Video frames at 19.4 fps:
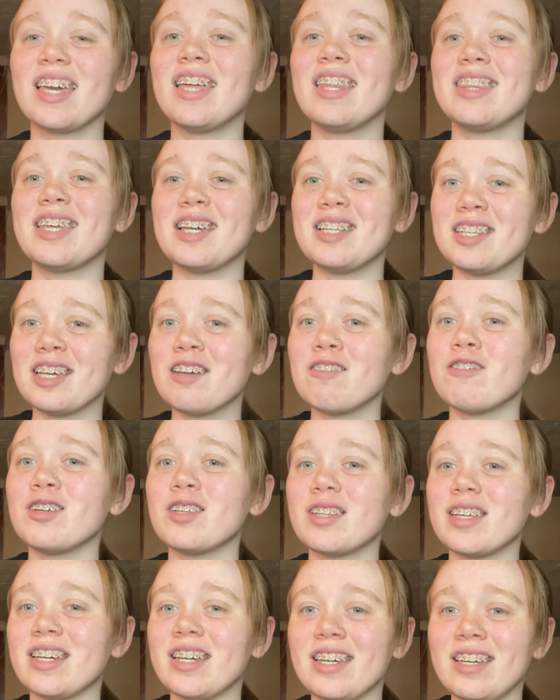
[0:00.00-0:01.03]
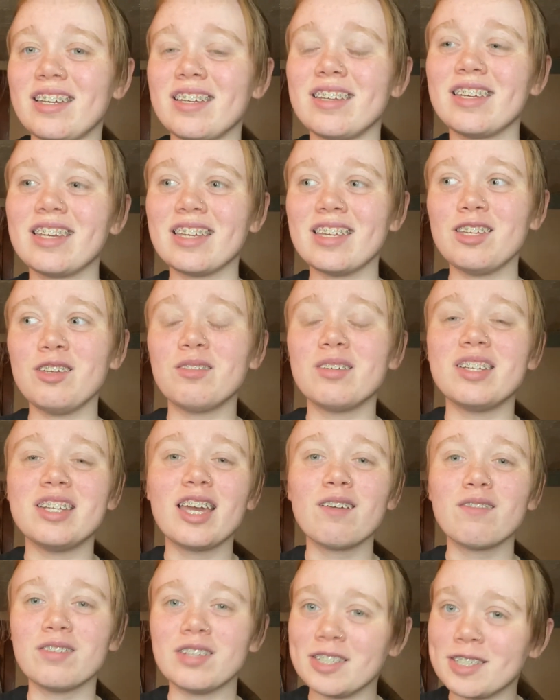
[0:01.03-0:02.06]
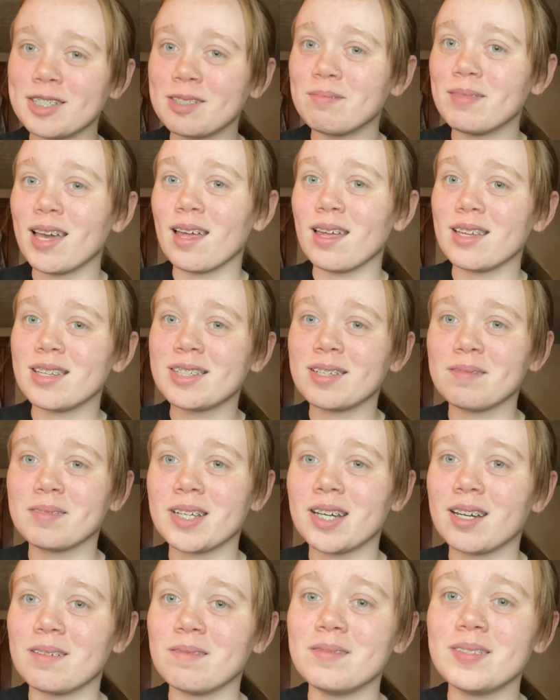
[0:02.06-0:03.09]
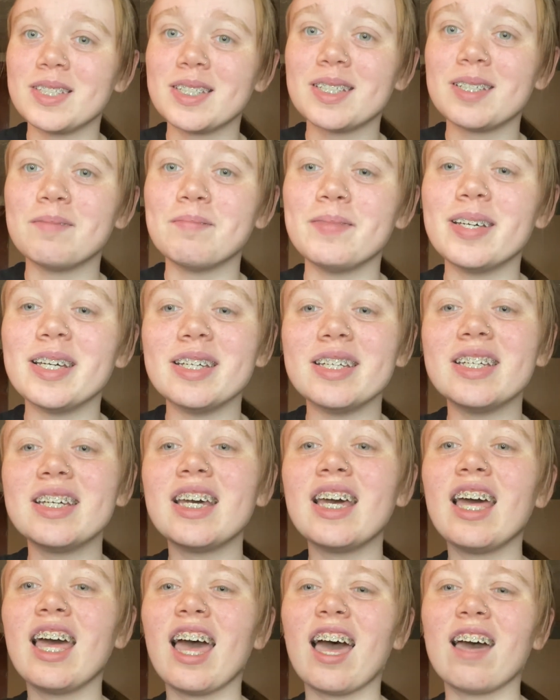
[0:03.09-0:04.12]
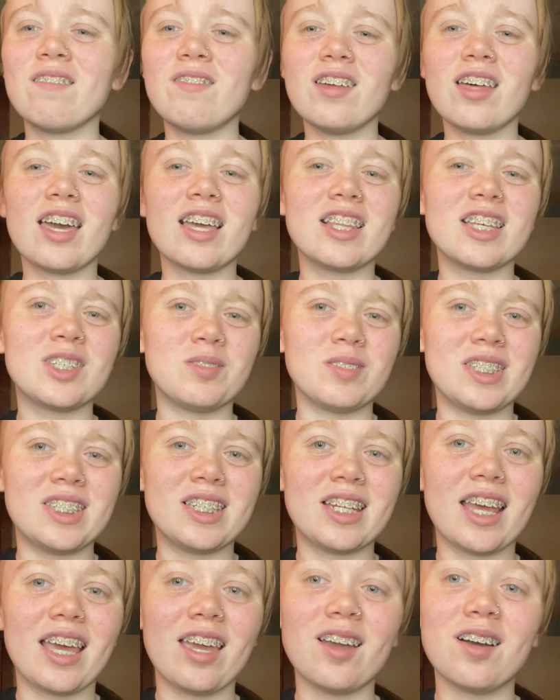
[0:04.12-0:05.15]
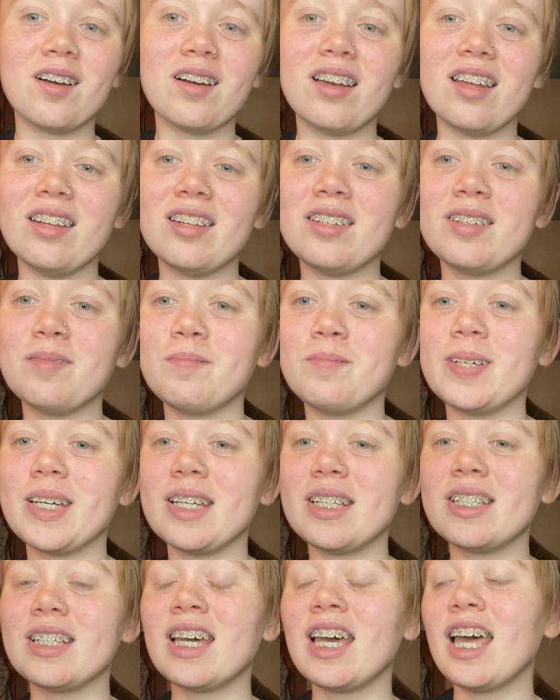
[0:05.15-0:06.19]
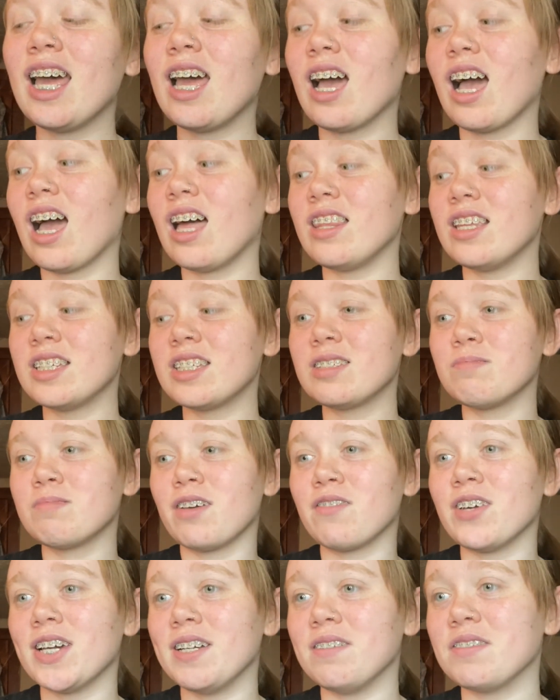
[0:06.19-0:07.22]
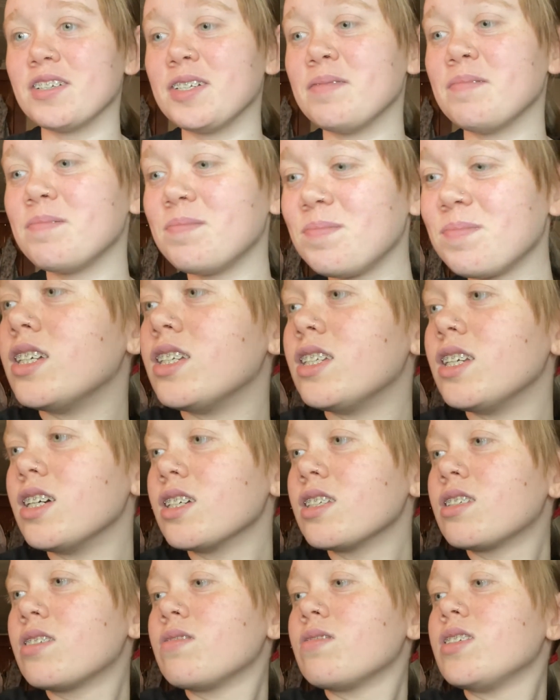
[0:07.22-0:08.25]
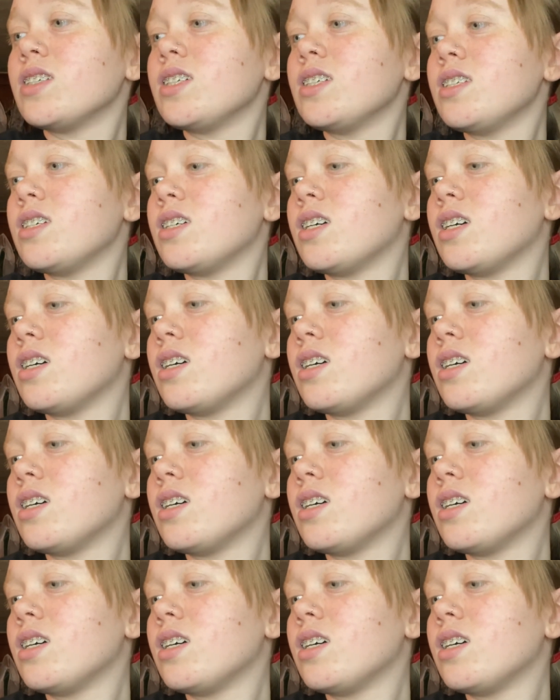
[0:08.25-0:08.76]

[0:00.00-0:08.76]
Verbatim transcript: they definitely, you can definitely smell it sometimes. But I feel like this would stay on, but this is my favorite. The next one,